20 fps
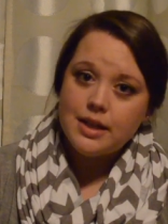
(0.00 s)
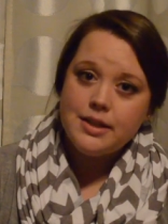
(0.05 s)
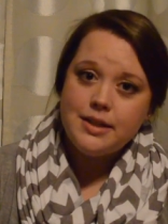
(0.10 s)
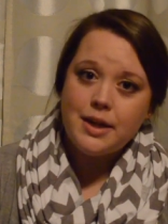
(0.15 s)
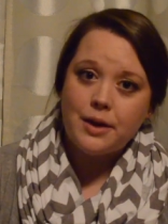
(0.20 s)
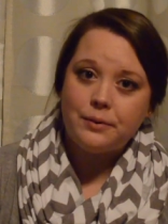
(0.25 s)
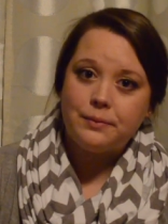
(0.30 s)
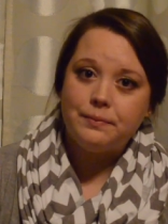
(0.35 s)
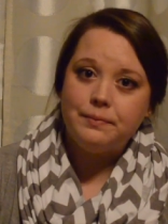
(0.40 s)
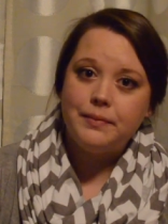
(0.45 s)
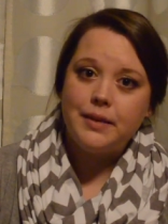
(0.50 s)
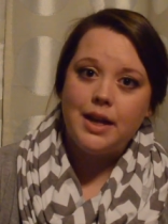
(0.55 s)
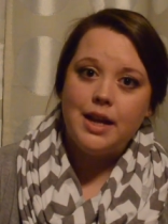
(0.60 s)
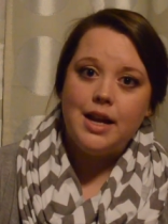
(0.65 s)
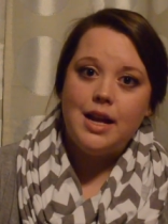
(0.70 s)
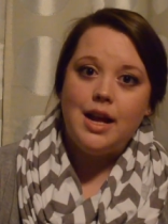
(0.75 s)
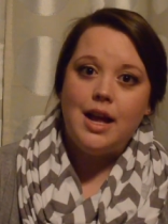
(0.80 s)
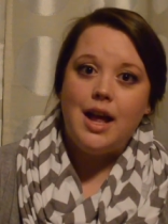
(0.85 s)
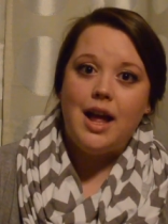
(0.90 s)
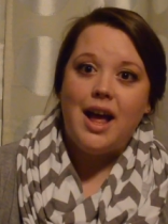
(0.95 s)
So,
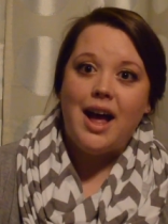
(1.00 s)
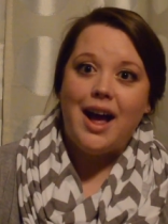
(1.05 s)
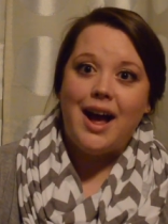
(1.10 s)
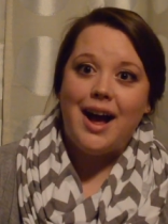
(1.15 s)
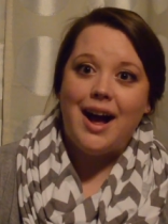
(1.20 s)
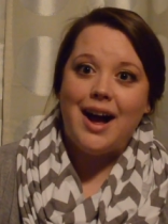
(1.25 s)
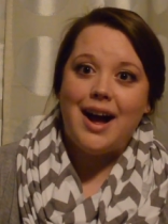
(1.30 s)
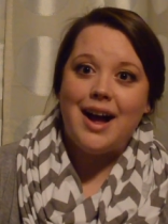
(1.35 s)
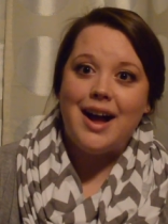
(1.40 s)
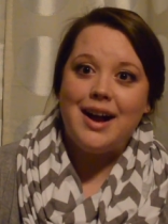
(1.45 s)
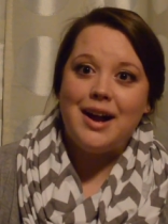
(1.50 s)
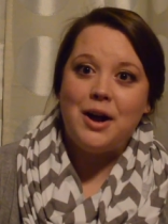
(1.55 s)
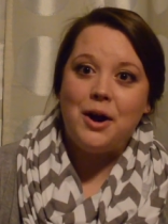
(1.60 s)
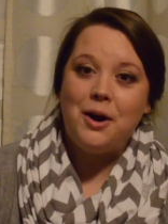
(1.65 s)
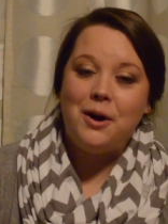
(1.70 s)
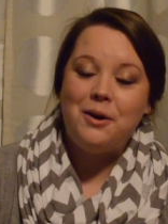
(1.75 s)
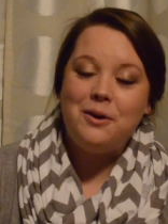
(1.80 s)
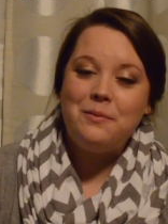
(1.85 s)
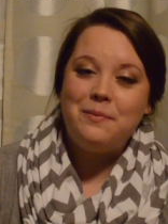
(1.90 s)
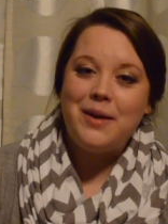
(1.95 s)
I
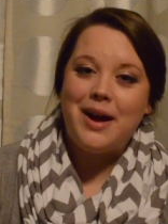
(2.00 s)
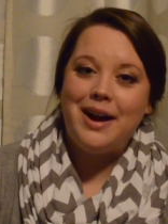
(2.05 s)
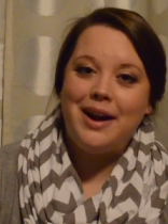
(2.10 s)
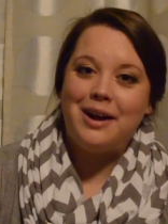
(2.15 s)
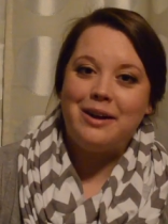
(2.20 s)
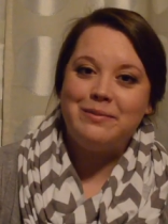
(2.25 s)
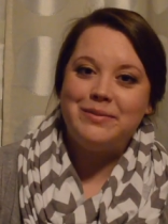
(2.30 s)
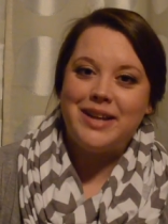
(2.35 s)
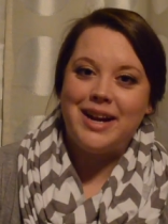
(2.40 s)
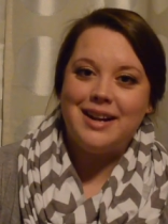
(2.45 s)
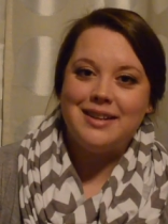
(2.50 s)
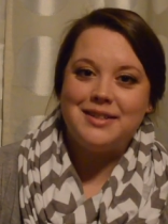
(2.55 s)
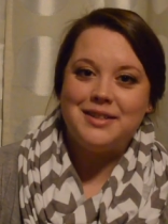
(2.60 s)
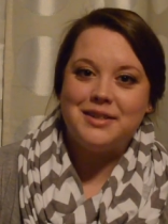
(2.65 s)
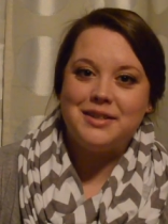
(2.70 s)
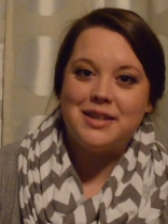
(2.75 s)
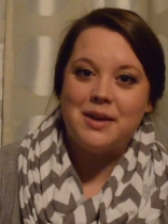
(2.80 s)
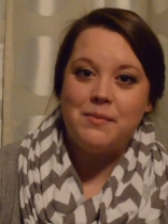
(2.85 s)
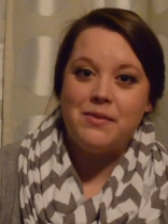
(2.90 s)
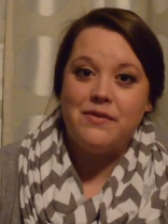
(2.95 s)
hope I helped
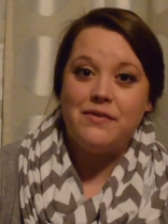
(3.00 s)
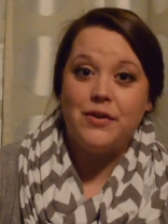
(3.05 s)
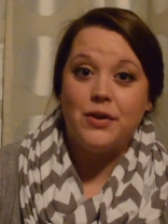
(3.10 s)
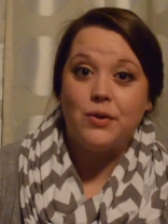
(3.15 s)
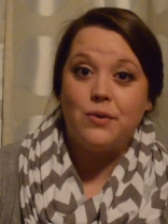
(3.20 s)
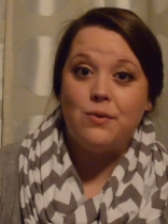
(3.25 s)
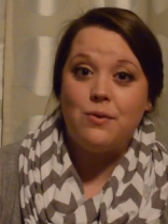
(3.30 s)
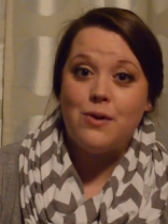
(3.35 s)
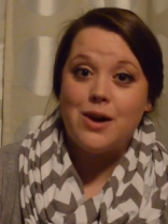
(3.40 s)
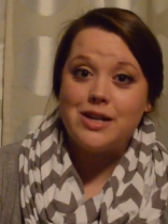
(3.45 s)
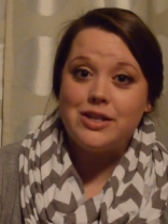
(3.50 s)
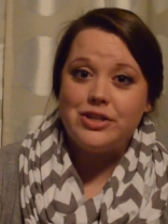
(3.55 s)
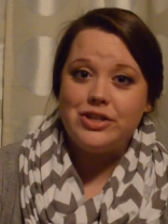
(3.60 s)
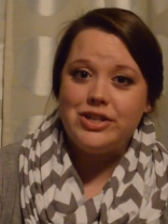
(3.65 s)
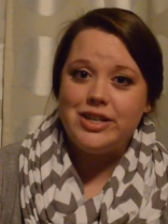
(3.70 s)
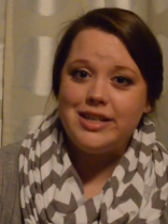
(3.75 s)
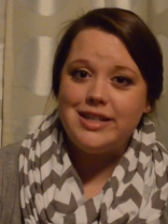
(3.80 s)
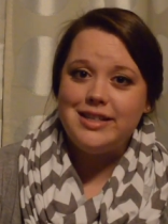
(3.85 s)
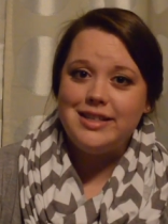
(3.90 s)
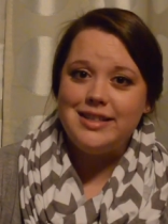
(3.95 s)
answer some of your
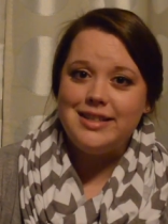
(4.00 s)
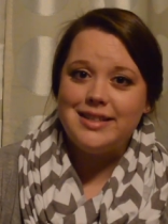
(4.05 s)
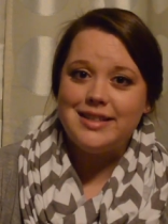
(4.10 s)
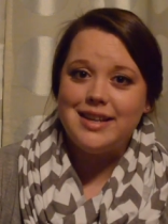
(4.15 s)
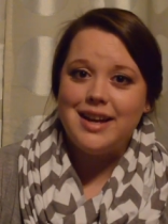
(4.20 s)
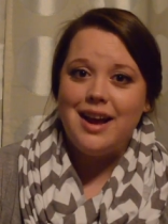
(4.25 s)
questions.